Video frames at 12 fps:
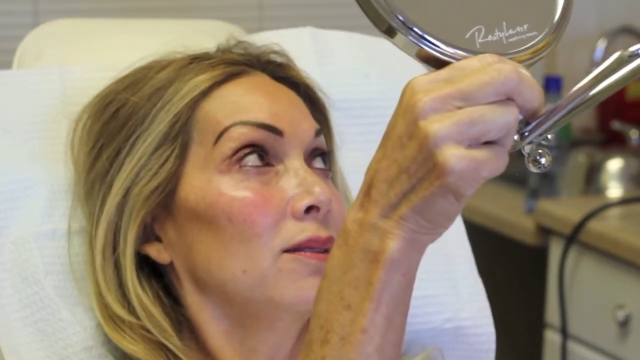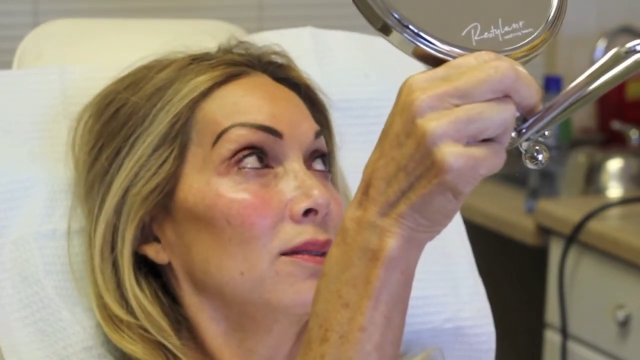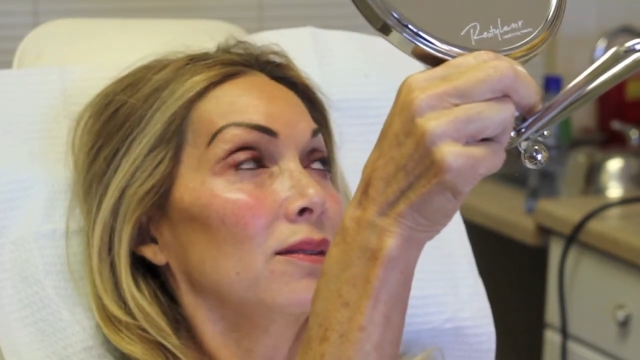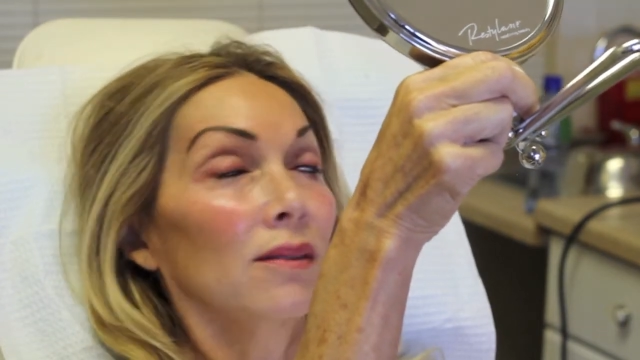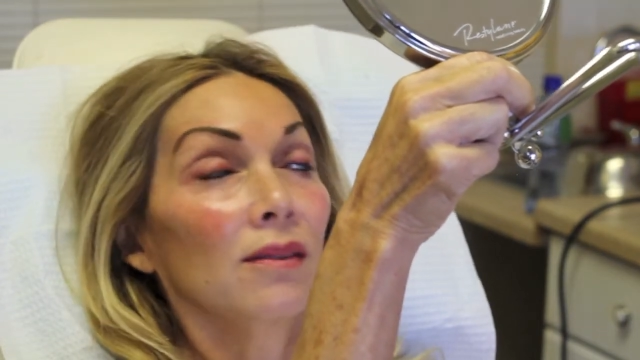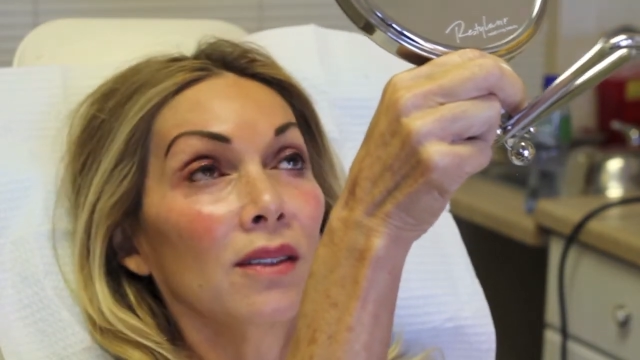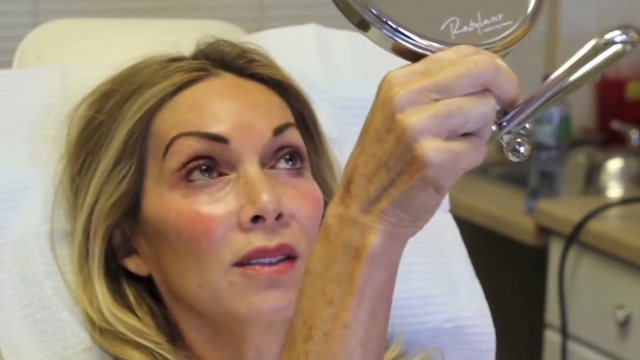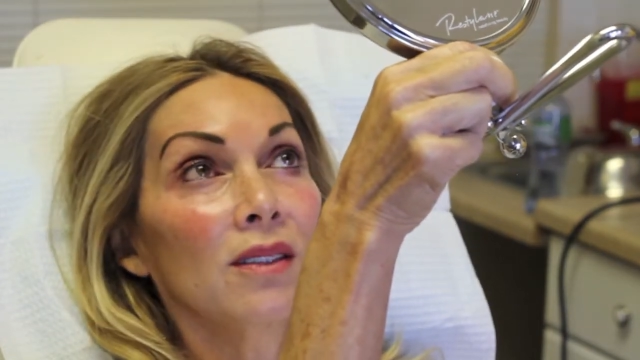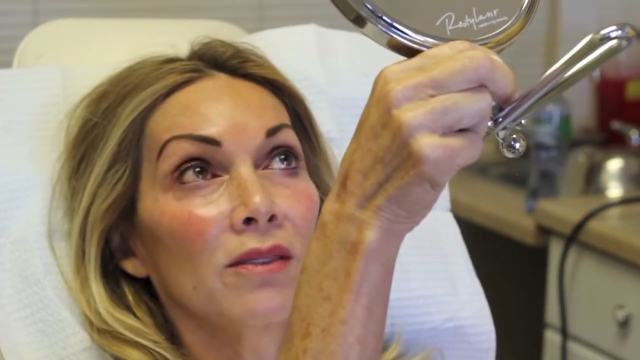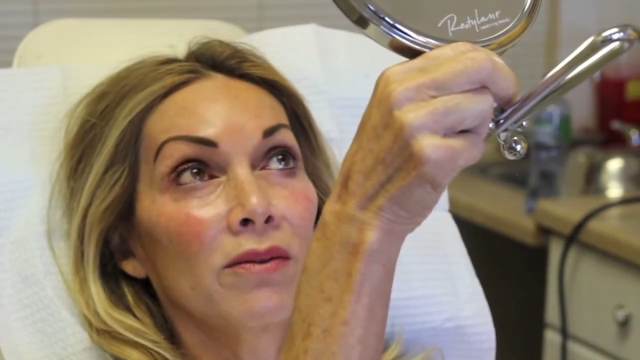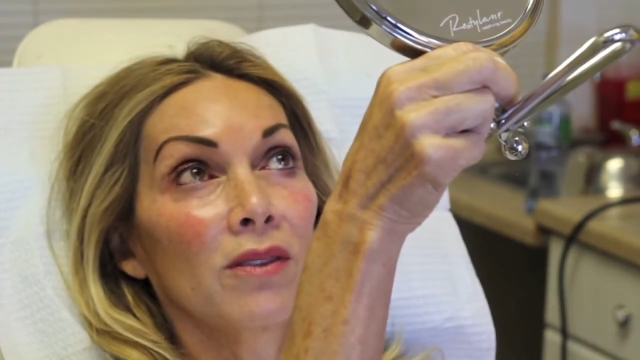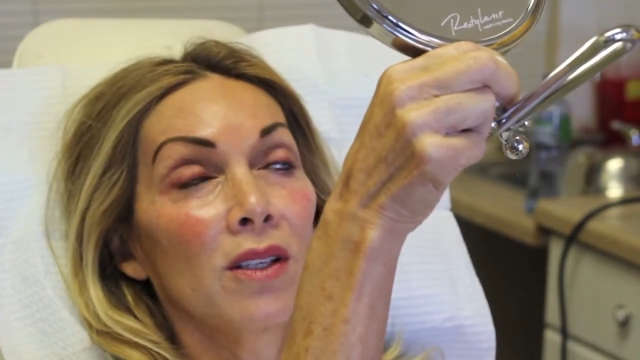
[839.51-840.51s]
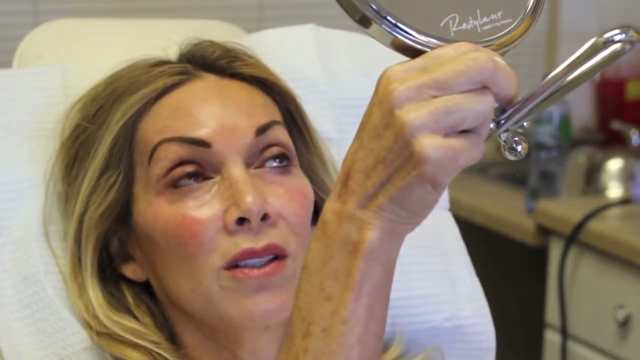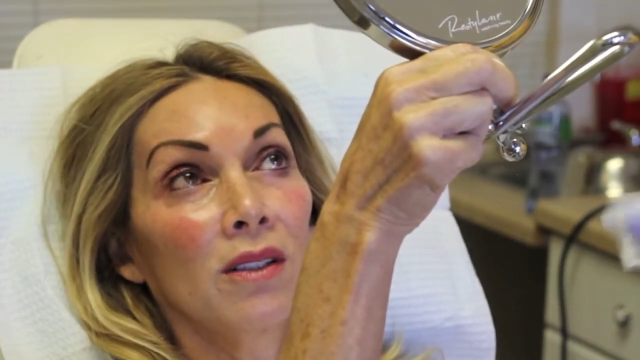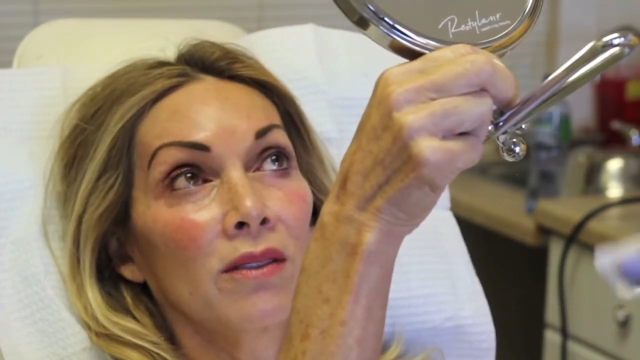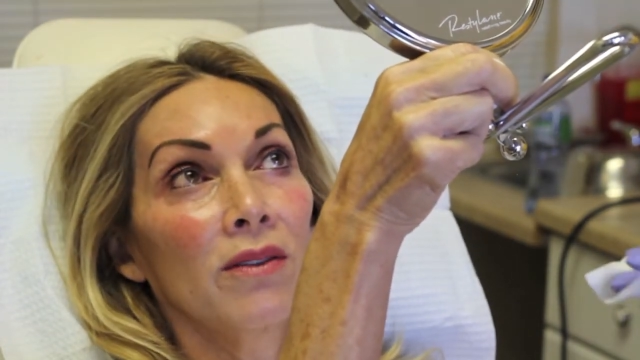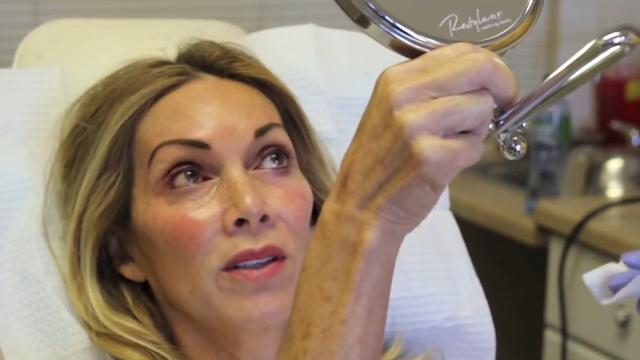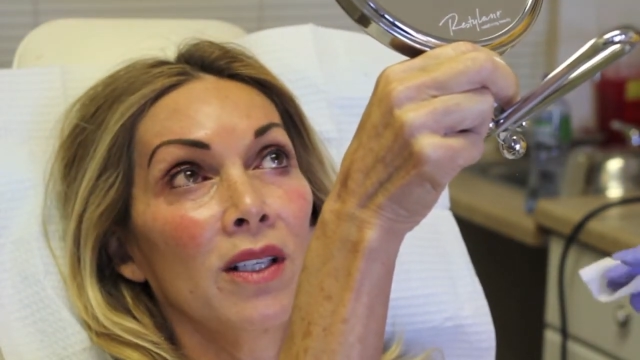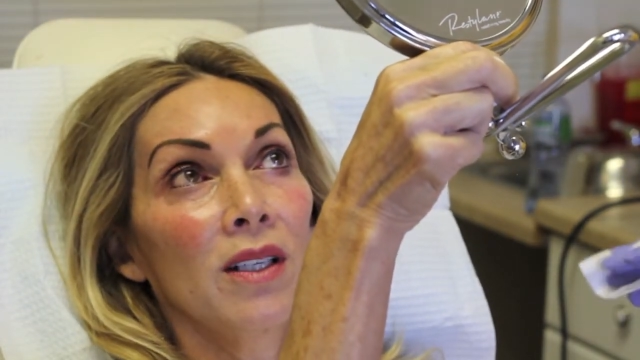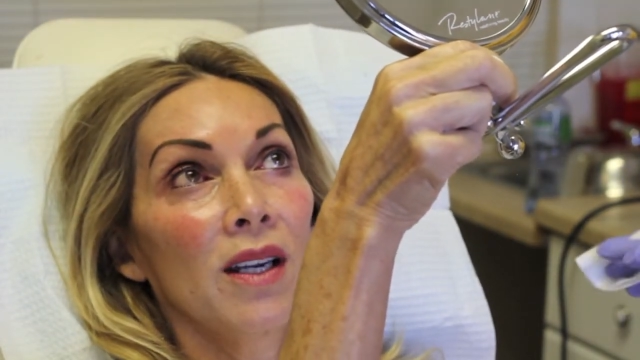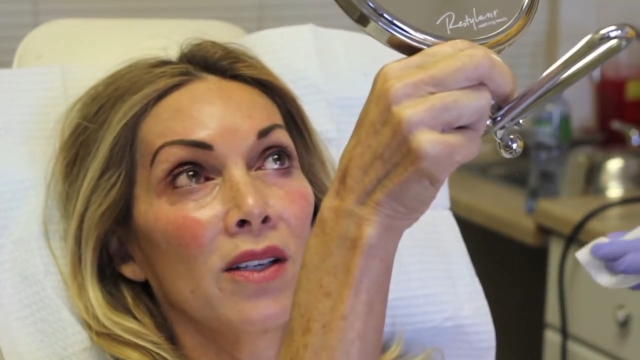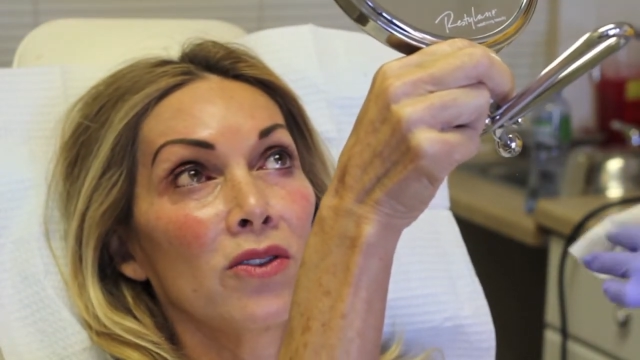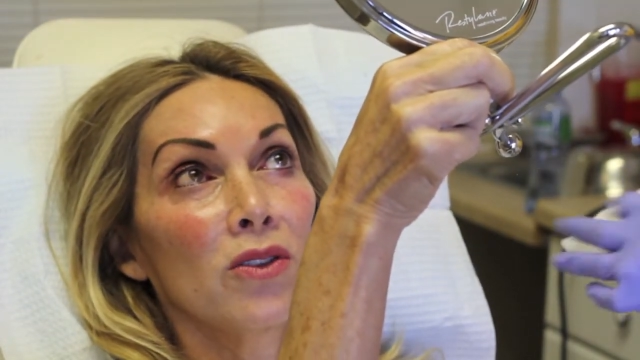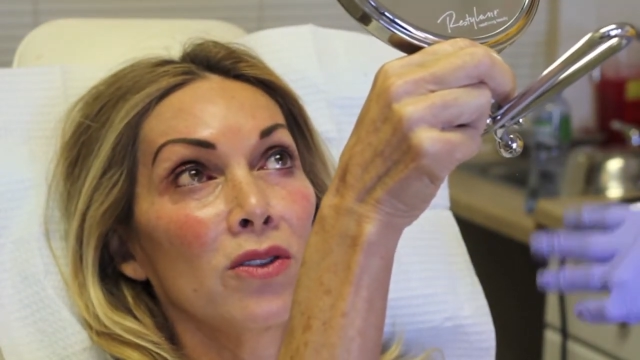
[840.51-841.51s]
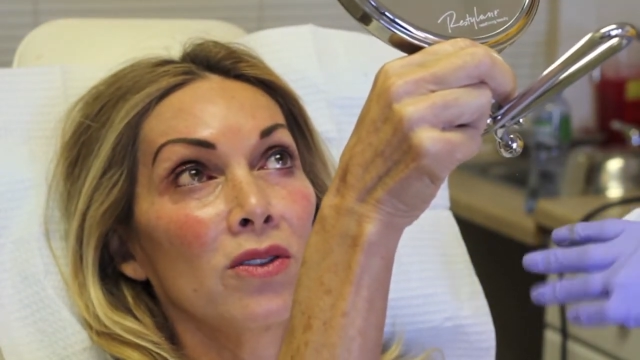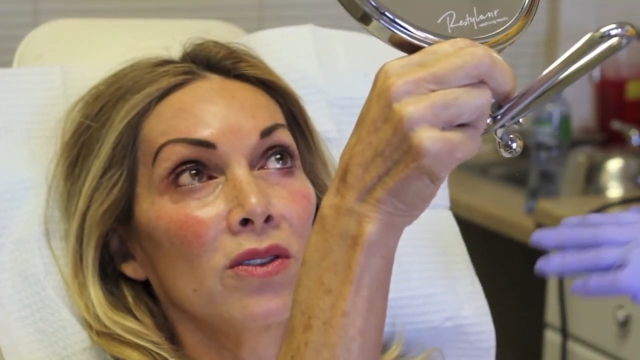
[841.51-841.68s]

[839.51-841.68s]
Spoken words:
Mm-hmm. It's going to look very natural.